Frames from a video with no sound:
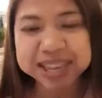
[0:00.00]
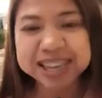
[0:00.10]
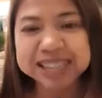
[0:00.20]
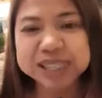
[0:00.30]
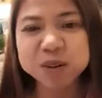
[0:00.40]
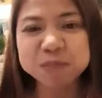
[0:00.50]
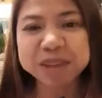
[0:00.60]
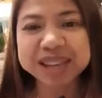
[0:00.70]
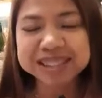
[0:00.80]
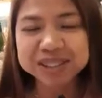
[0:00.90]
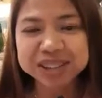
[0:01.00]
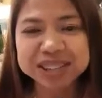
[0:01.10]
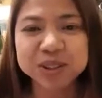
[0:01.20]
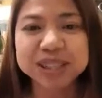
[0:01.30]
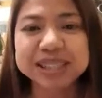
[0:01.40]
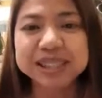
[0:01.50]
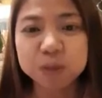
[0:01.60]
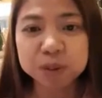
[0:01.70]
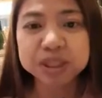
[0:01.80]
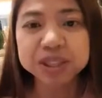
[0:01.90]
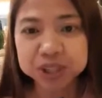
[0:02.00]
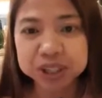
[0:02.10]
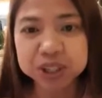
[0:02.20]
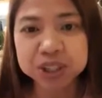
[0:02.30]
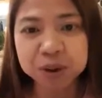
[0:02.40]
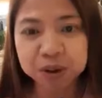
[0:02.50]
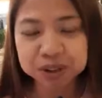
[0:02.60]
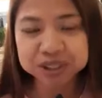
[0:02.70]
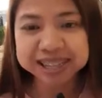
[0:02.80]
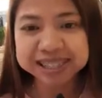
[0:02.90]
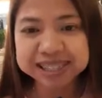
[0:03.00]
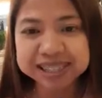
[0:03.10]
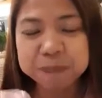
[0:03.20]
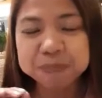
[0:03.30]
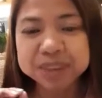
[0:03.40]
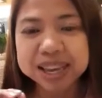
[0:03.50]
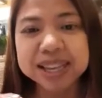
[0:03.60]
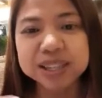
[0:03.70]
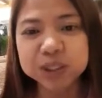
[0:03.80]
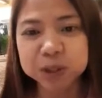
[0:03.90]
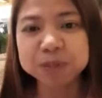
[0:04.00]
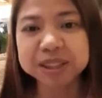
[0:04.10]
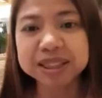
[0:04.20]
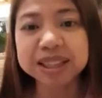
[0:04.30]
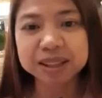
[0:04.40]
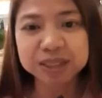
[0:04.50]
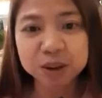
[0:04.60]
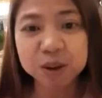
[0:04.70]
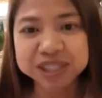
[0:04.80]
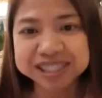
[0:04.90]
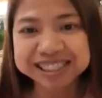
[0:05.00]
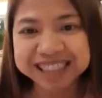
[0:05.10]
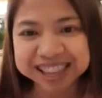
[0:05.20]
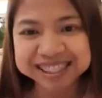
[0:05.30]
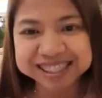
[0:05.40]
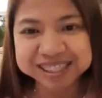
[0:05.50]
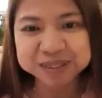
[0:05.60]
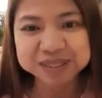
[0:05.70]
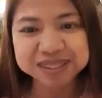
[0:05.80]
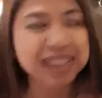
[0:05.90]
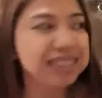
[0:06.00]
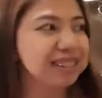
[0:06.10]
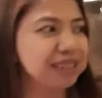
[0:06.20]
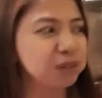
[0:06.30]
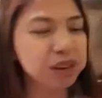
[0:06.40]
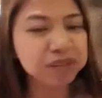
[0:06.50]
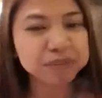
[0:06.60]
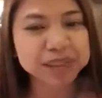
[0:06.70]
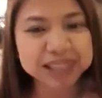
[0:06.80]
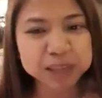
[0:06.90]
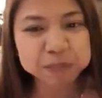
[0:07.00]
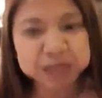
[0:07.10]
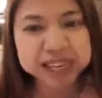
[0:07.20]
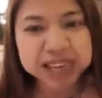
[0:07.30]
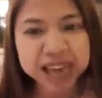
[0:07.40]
So my suggestion is, don't judge the audience and assume that the audience likes you. So that's just one of my tips. I